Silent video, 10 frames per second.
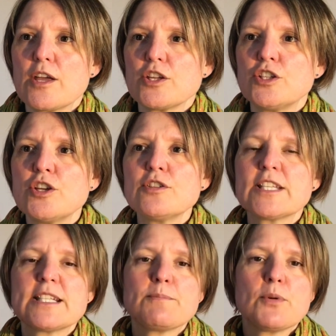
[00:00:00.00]
use
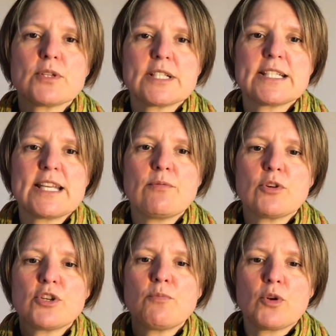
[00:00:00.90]
this book to see what
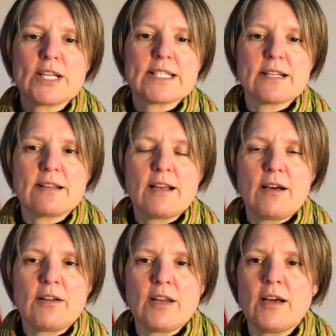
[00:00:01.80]
mnemonics
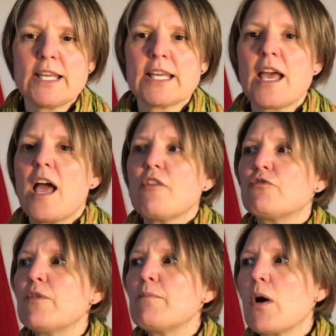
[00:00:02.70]
are like,
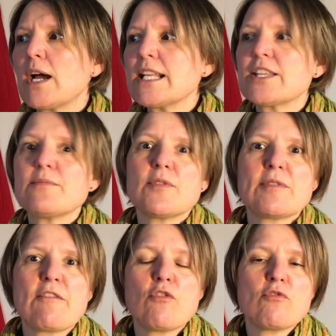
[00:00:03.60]
remind them that
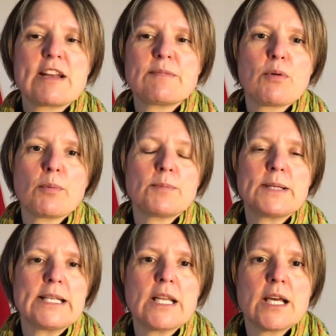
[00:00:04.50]
they've already
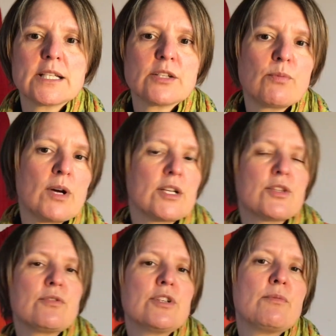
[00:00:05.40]
probably learnt a word
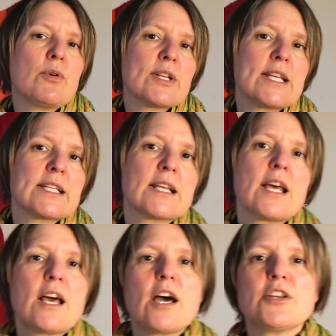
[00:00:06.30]
through
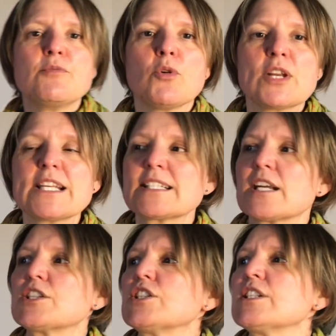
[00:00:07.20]
mnemonics
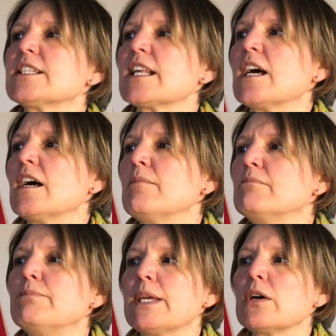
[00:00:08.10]
such as
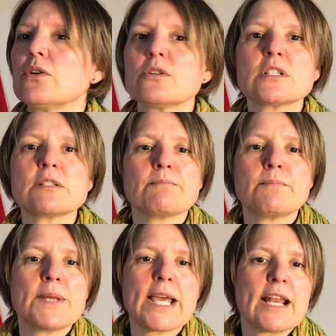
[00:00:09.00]
because
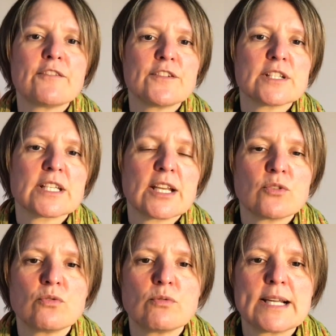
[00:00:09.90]
big elephants can
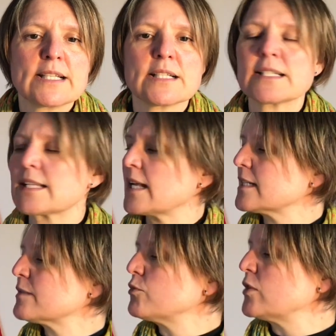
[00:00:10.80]
always understand
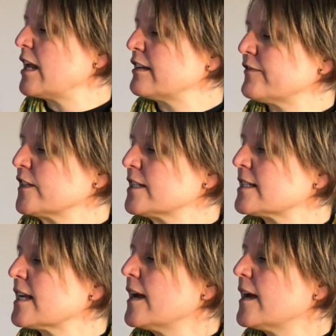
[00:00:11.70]
small elephants,